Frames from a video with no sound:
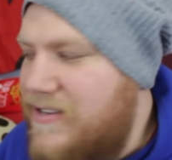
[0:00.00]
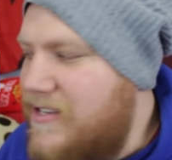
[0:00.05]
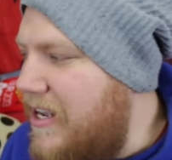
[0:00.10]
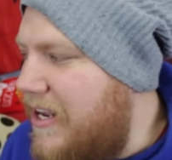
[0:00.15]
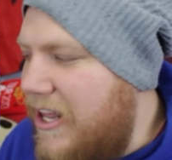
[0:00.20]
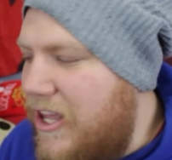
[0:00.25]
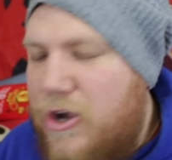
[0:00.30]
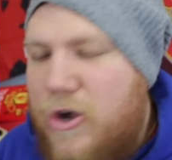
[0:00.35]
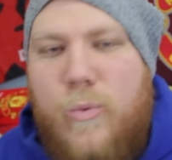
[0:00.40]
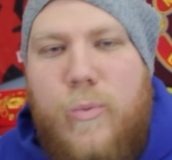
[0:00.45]

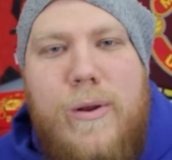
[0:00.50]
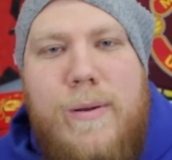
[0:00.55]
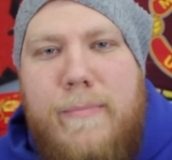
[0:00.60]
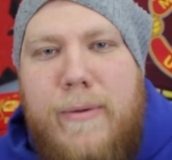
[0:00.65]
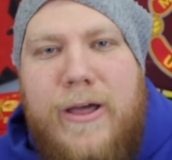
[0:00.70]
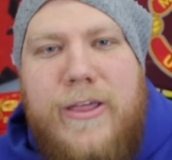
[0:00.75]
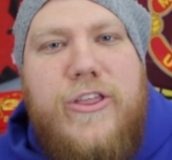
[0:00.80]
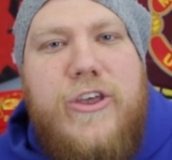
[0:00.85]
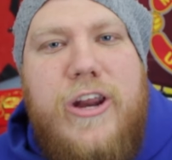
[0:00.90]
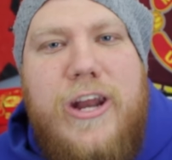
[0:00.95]
City could win
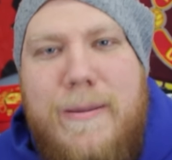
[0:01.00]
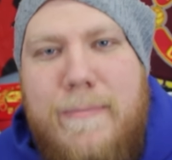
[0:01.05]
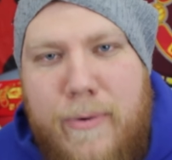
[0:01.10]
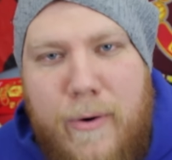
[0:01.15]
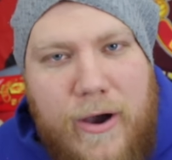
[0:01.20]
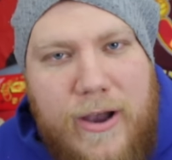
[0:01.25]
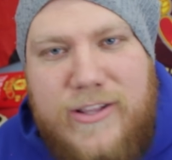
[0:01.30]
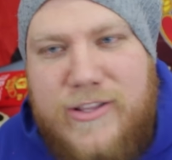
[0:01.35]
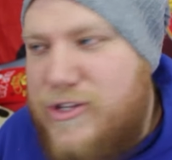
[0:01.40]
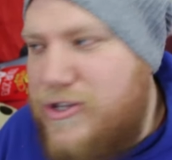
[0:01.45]
by 30
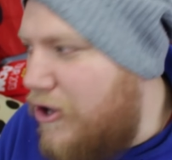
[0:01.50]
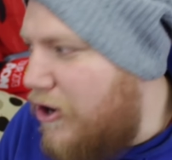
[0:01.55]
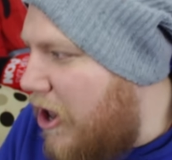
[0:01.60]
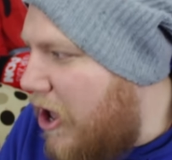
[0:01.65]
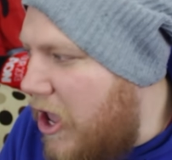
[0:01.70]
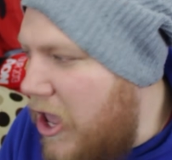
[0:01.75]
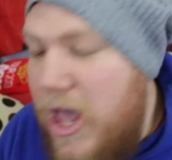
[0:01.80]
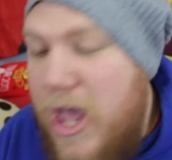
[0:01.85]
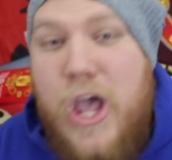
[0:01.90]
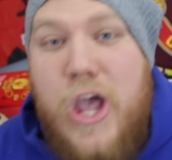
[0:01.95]
points, you
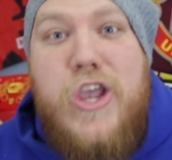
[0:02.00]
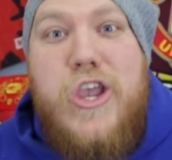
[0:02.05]
know?